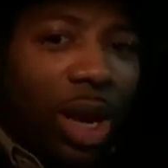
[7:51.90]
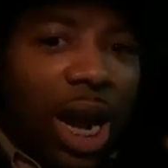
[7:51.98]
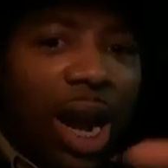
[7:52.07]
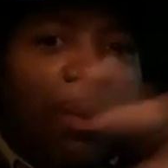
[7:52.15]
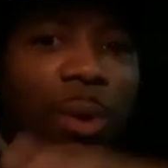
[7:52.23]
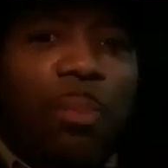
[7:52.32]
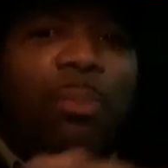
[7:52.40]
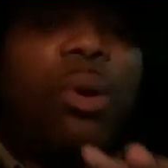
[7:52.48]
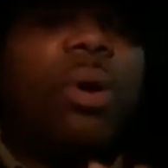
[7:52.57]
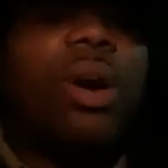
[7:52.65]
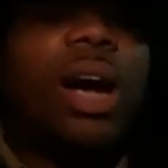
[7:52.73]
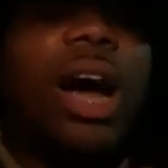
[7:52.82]
I will
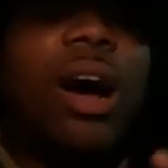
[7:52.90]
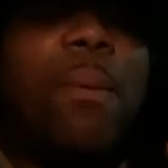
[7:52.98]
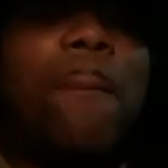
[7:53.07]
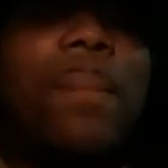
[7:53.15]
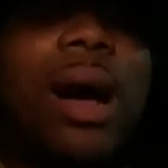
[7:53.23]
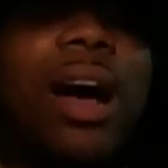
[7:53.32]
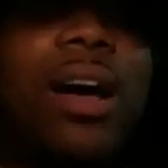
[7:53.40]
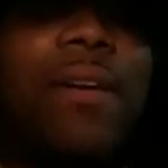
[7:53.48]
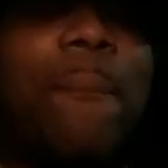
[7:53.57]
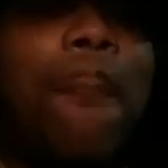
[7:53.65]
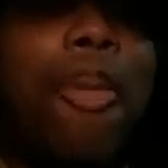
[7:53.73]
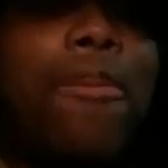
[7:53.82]
pour out
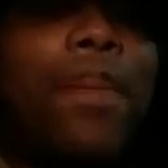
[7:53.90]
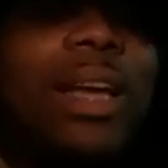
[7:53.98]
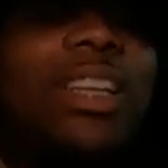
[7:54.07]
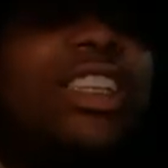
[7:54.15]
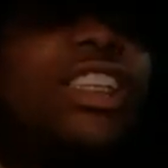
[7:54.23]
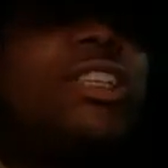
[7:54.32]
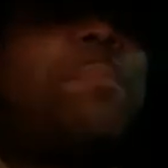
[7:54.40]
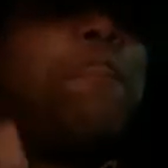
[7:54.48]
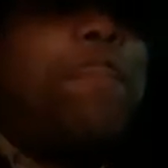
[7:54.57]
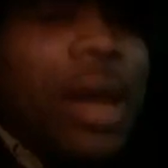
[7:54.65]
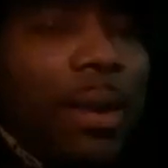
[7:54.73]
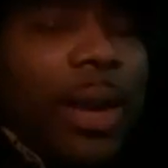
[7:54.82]
my
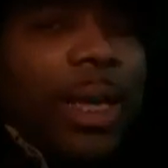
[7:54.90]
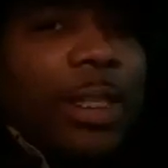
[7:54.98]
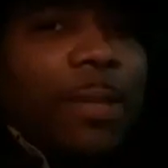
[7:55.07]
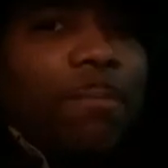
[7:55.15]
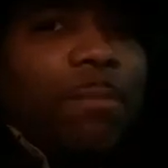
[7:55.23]
spirit